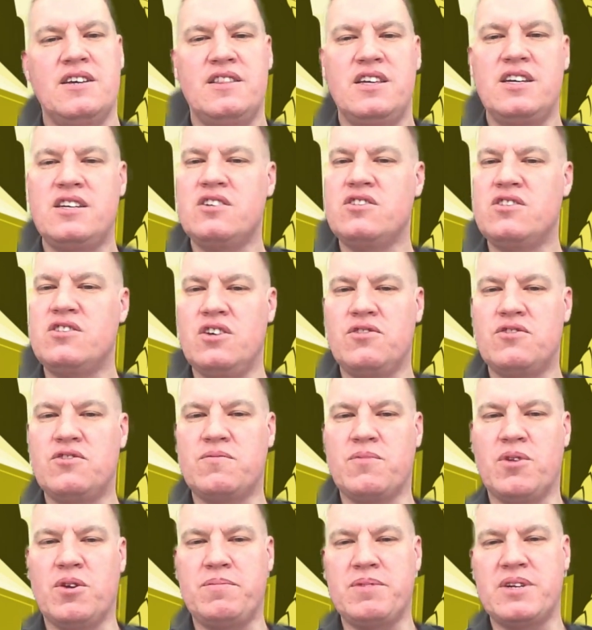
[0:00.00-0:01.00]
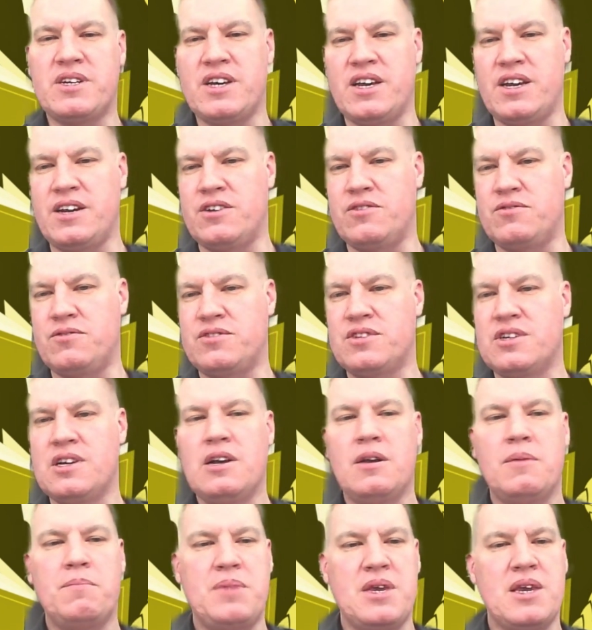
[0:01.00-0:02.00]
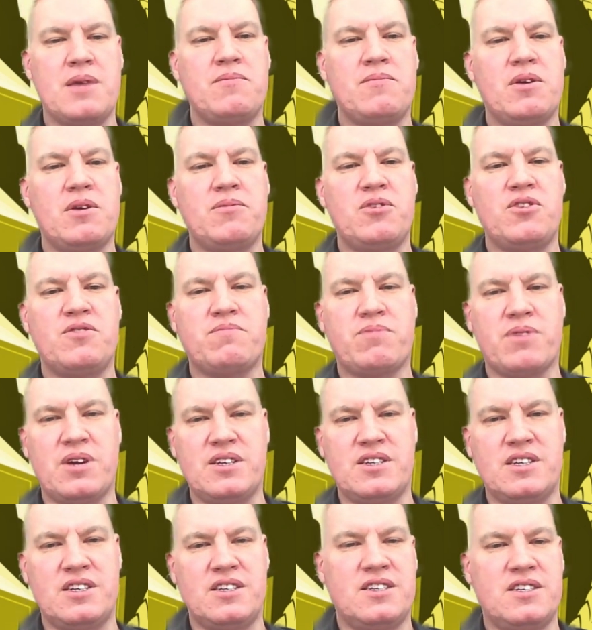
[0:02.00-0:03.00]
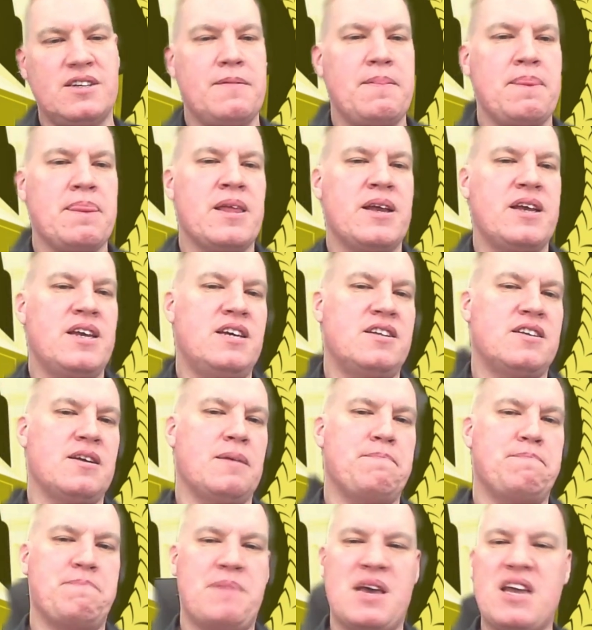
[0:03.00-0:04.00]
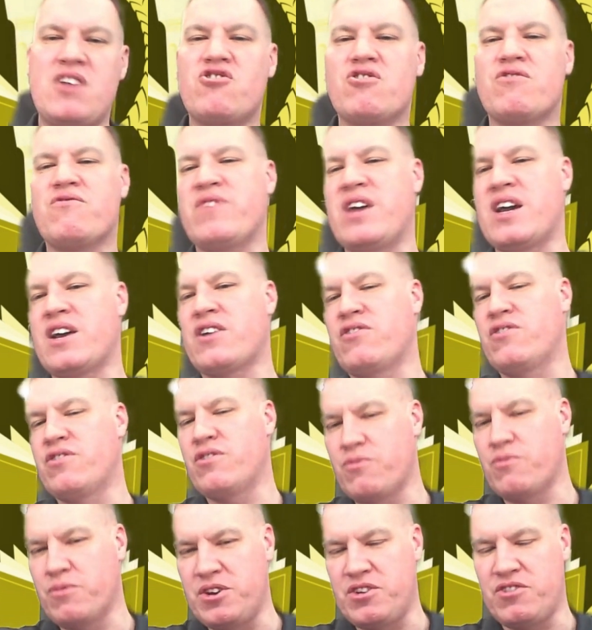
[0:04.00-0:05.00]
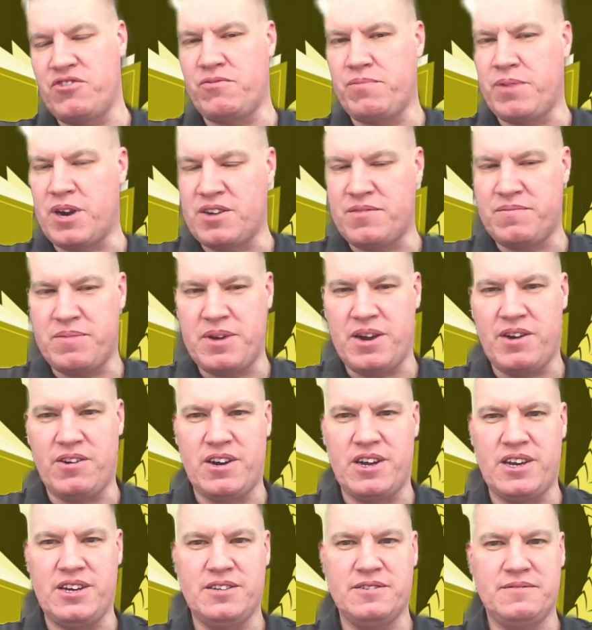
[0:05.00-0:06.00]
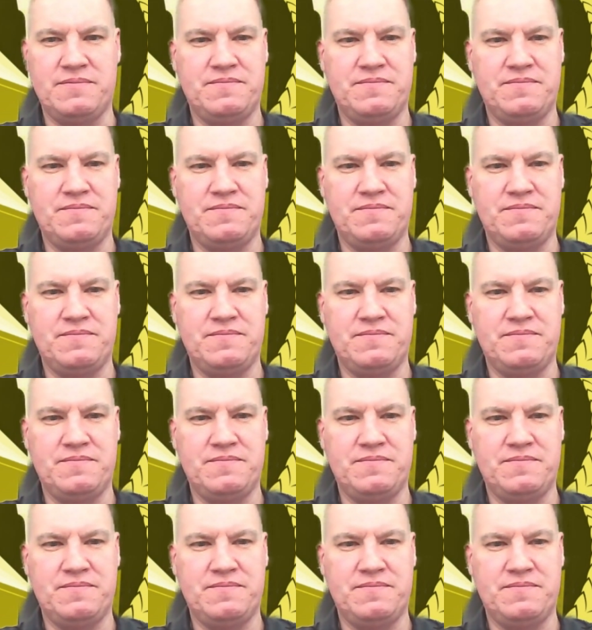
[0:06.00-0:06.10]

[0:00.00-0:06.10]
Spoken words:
This is no small potatoes. BMW's presence is a major factor in the region's prosperity.